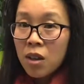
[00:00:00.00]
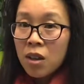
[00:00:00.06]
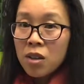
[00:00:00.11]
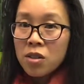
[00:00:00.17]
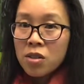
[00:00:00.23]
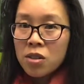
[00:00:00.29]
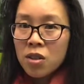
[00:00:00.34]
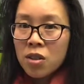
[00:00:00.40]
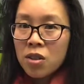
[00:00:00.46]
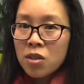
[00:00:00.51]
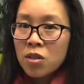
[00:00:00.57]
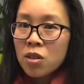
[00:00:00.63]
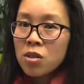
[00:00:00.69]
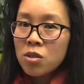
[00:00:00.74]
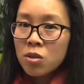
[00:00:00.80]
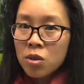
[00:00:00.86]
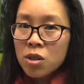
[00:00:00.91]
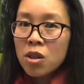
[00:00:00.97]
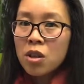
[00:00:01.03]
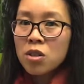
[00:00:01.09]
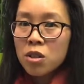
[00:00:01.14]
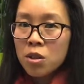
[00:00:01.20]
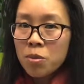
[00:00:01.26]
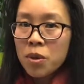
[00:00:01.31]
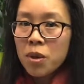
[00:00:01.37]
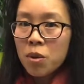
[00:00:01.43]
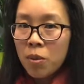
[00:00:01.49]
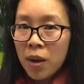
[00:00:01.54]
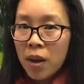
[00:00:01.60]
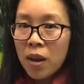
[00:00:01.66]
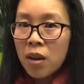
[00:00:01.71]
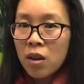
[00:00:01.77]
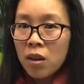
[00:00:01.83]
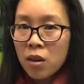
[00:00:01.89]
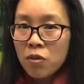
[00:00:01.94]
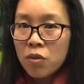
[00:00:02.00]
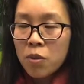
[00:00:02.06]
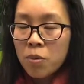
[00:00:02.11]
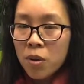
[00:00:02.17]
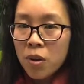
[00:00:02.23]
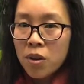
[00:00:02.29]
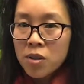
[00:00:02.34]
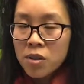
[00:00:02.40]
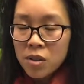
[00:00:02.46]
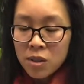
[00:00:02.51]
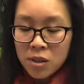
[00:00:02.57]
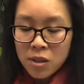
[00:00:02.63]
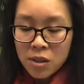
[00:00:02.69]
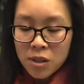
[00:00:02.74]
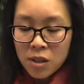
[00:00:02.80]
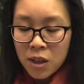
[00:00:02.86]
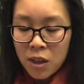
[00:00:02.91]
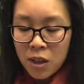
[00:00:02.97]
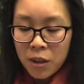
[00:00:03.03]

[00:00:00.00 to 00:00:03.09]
So just also to be aware of a person's